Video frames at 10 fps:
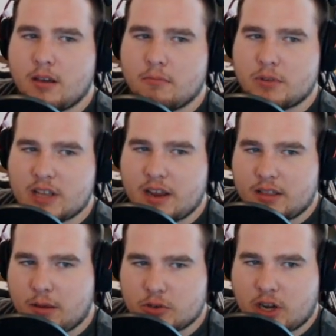But
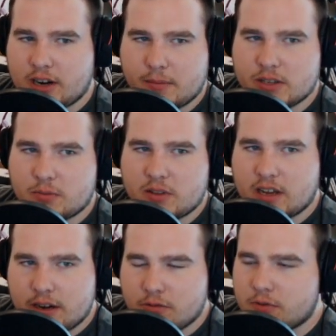they were talking about something
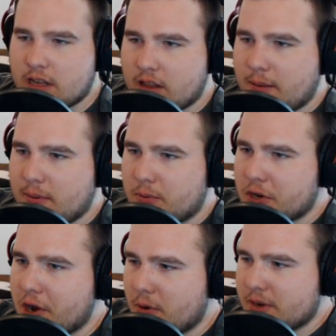that I don't think a lot of people
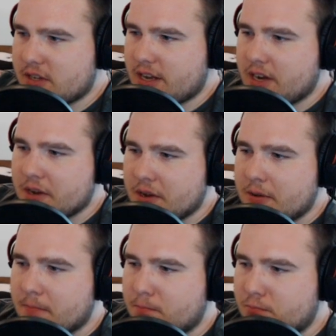know, is that
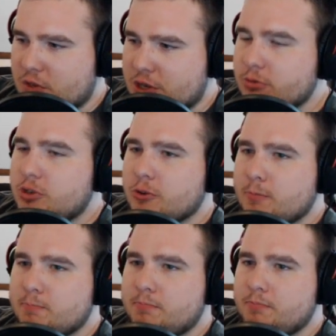
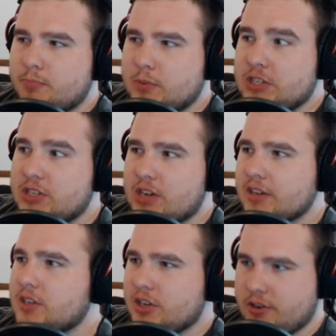YouTube
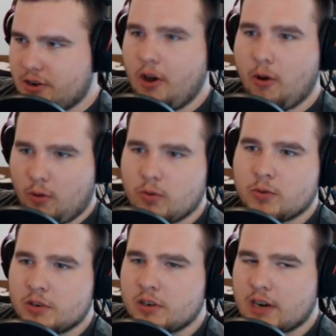doesn't know
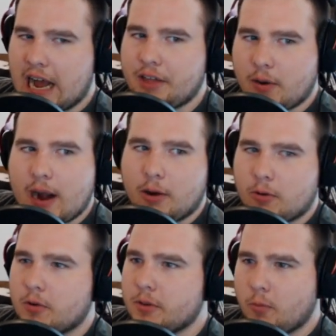how their
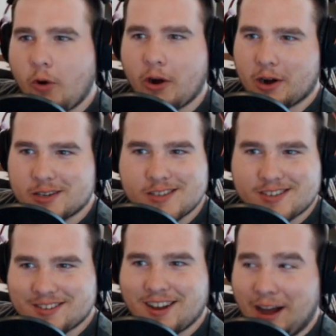algorithm
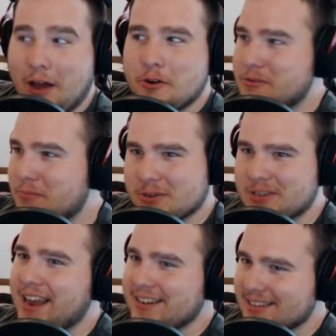works 100%.